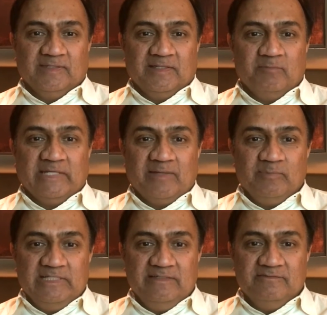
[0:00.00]
but I
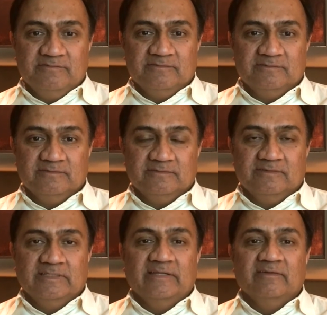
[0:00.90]
believe
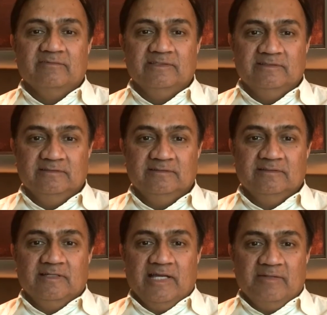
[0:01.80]
there are real
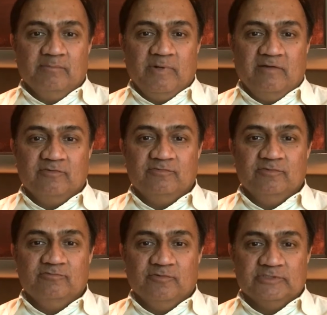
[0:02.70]
and powerful
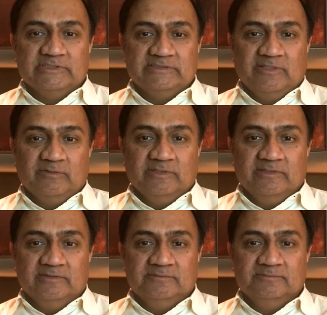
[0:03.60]
forces out
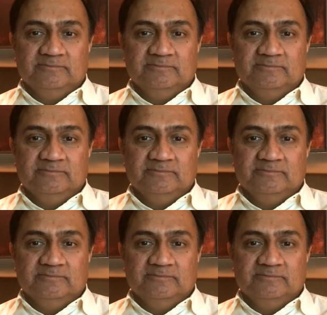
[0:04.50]
there.